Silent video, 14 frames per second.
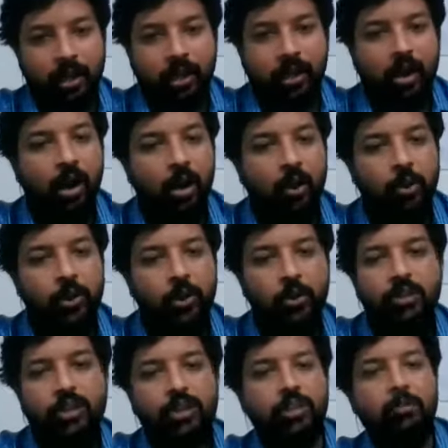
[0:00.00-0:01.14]
How do you know
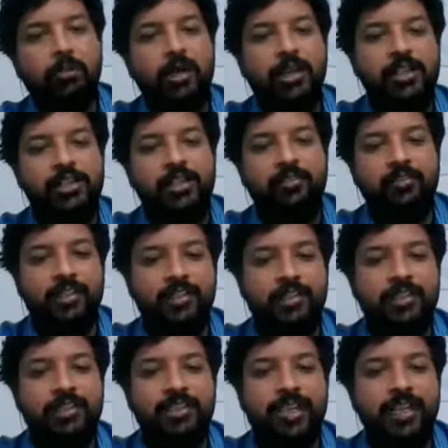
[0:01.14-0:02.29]
that your money is giving the
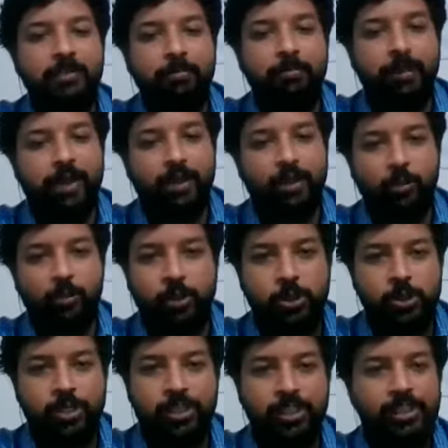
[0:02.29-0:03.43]
desired impact you wish to
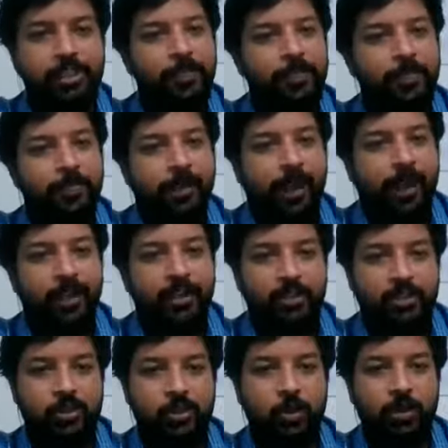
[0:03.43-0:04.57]
see, and it
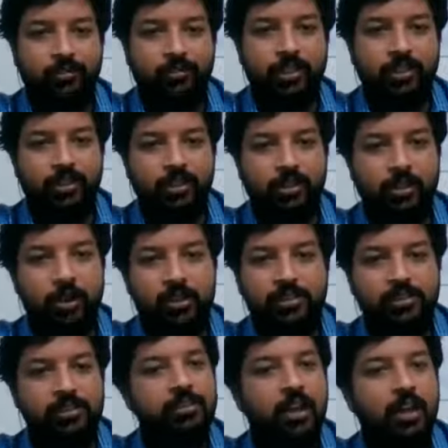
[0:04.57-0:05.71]
is going for the
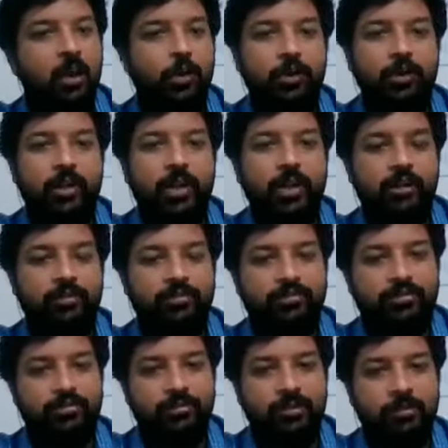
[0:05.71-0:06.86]
causes? How do you kind of
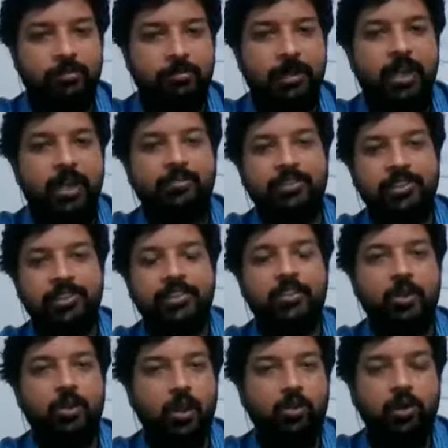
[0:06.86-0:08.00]
plan for this,
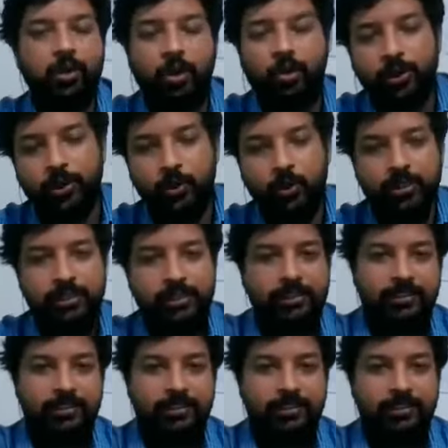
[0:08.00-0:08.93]
or how do you know this?